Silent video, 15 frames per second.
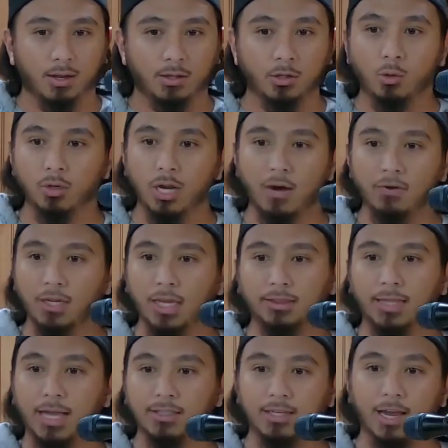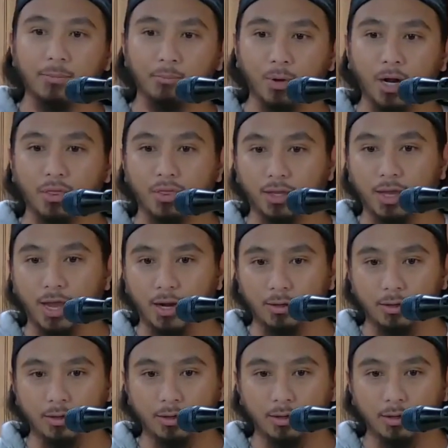you will never get that same breath again.
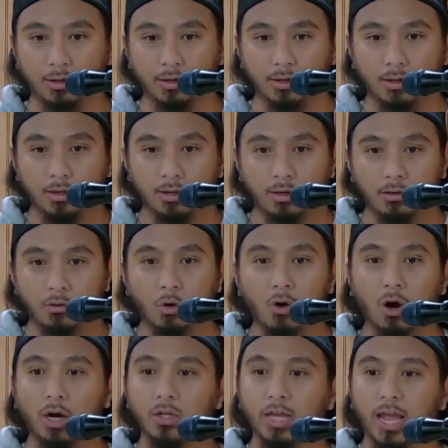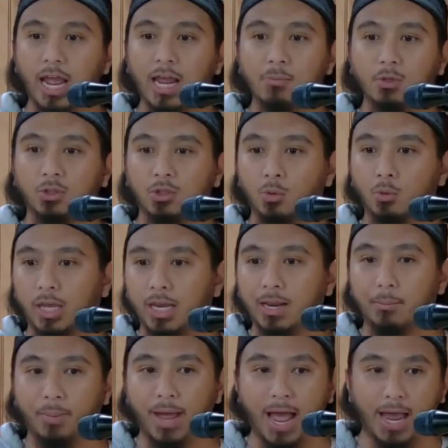Nor are you able to get
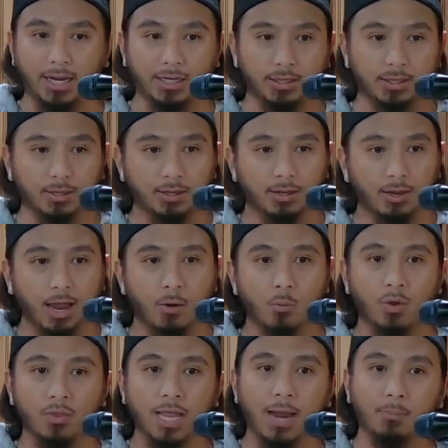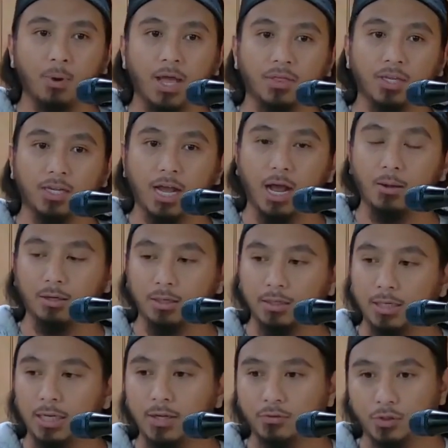it back. And when that breath
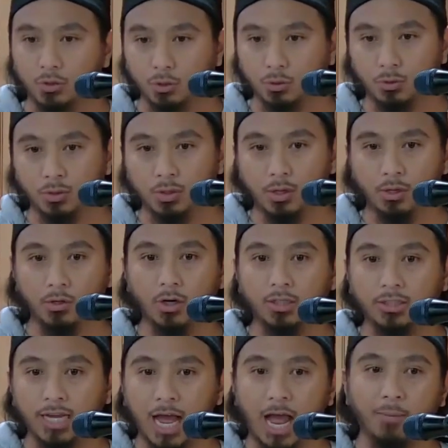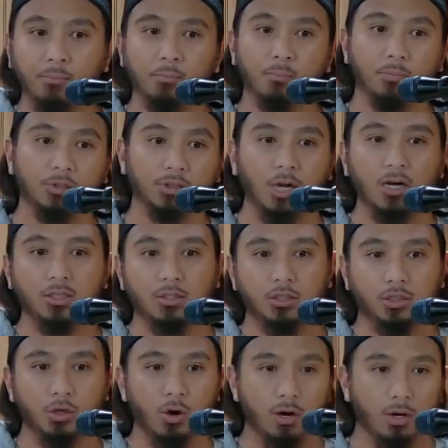leaves you, your time starts
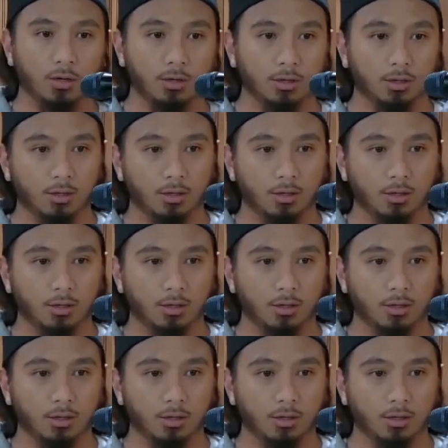to shorten.